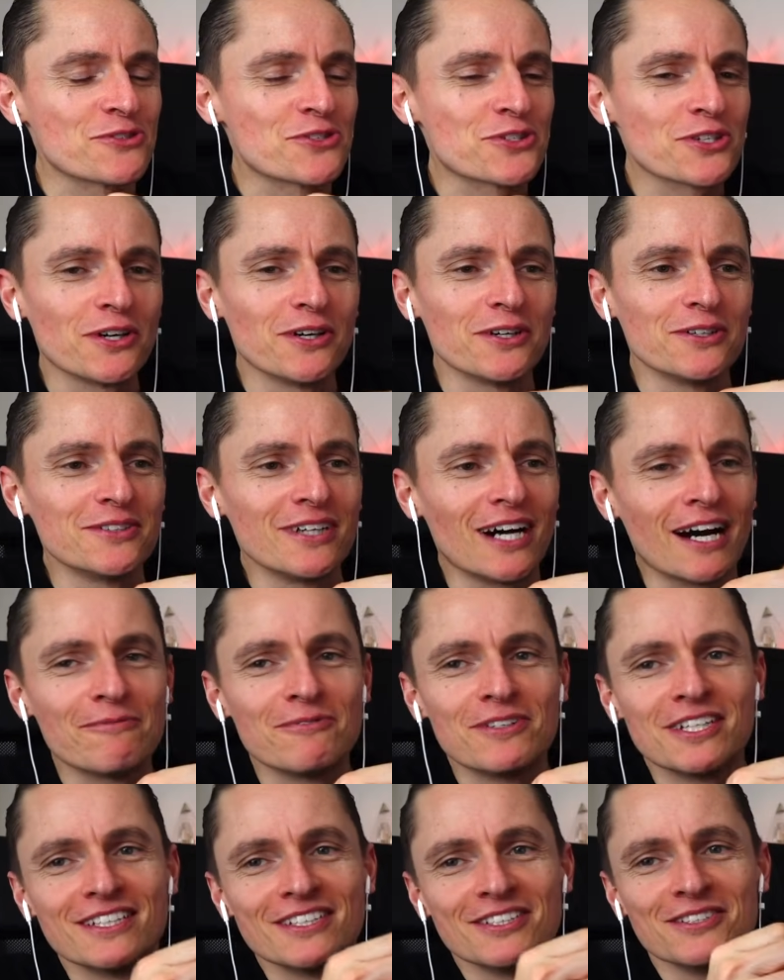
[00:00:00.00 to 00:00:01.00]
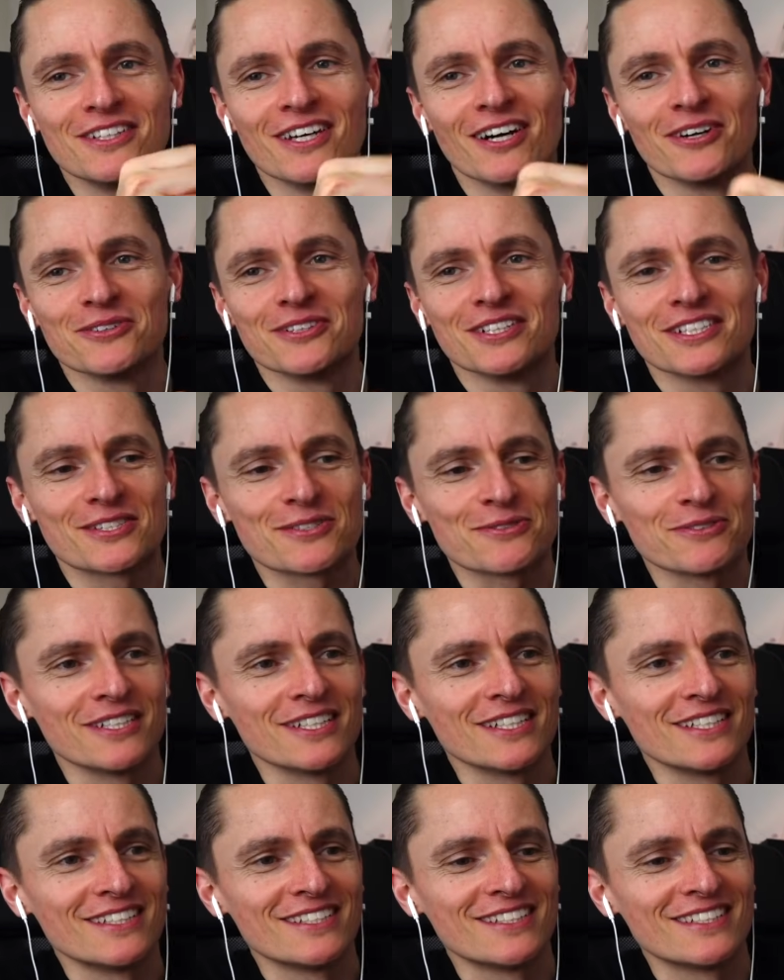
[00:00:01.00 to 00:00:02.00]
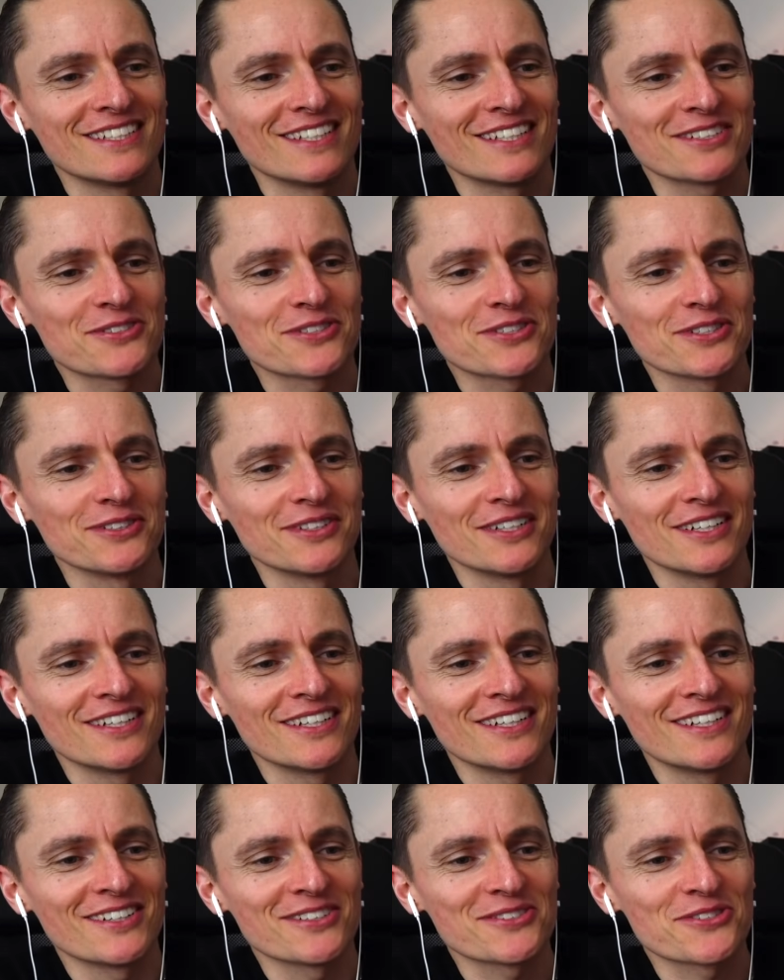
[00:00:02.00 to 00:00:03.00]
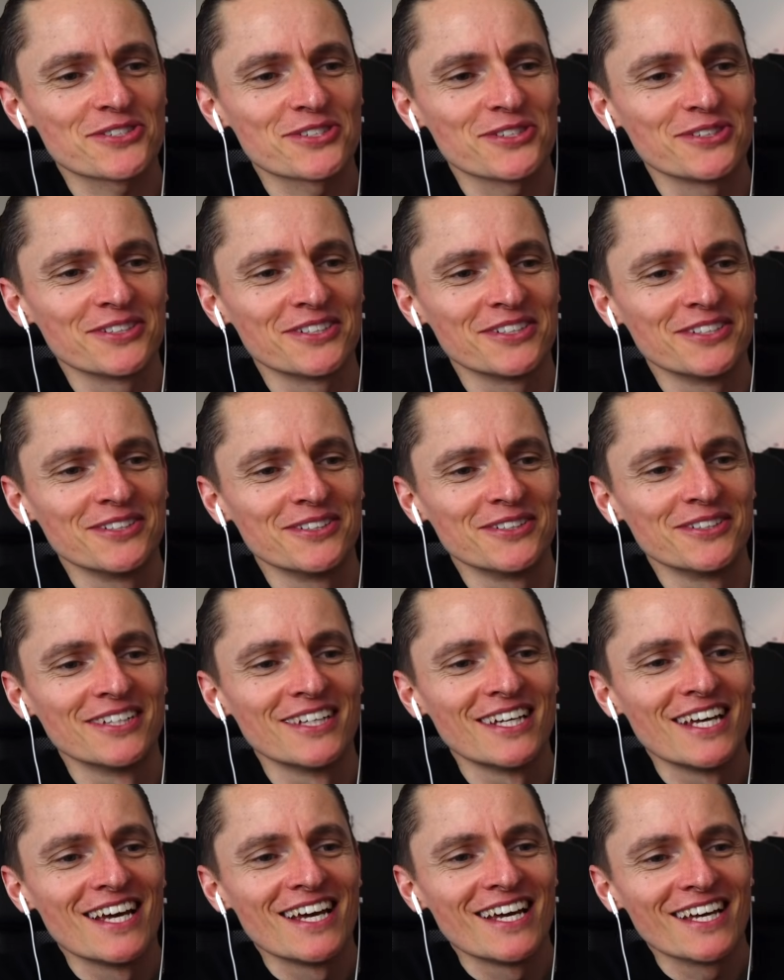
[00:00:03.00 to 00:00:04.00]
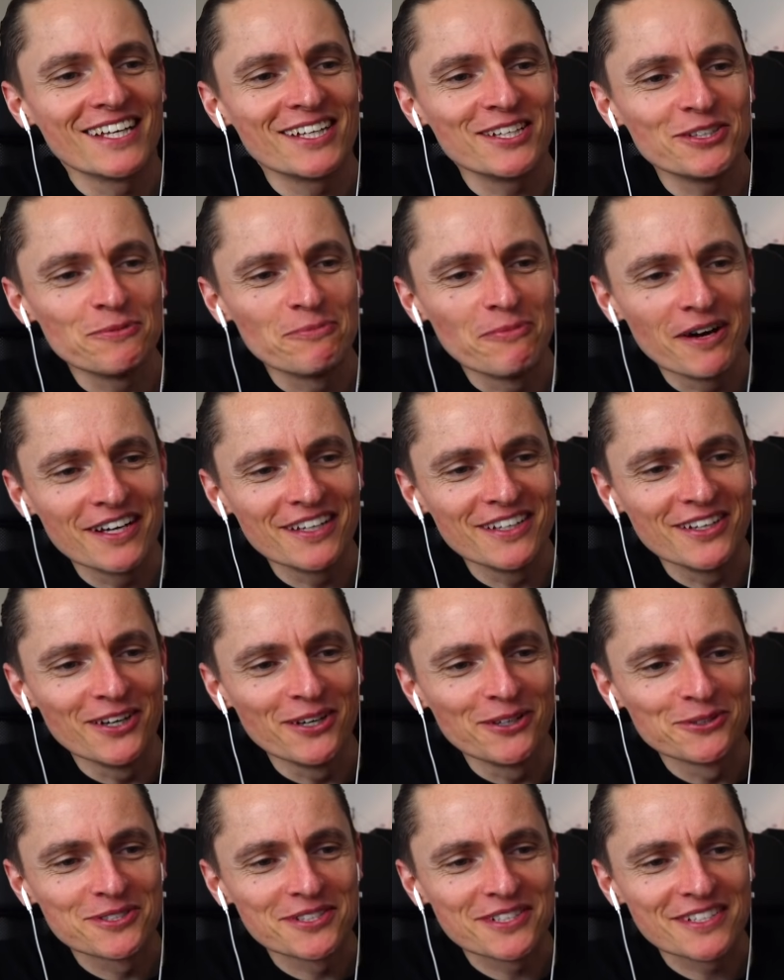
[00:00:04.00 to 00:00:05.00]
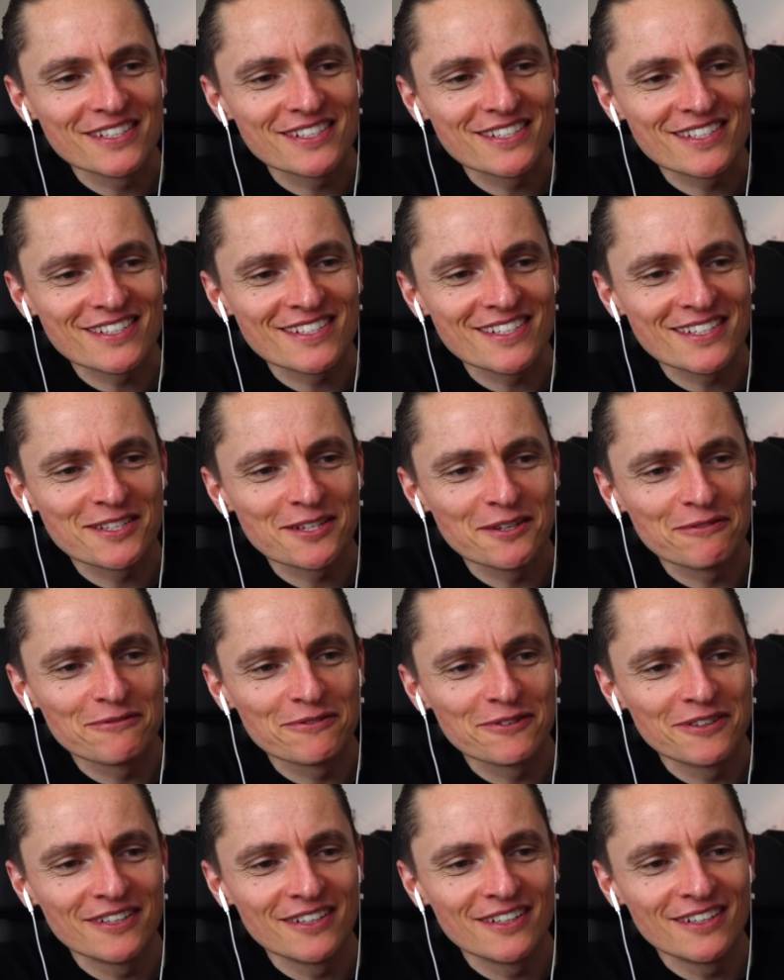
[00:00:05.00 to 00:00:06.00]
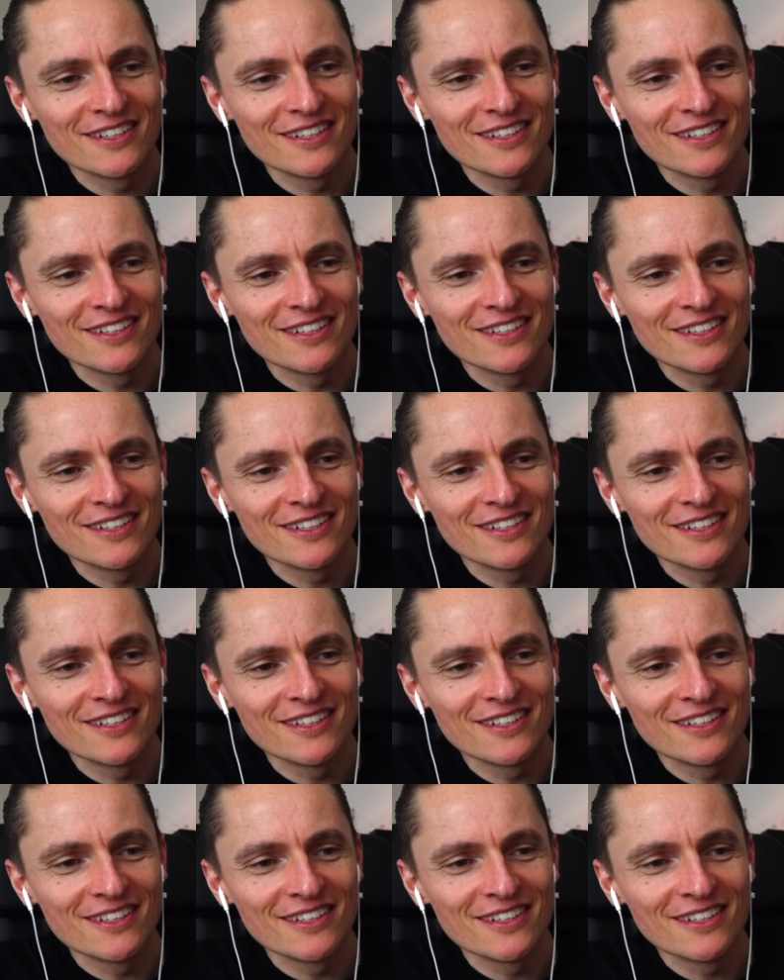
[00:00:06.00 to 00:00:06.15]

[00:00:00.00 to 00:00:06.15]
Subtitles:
So, I mean, you know this one. I'll show you. You might notice it's a different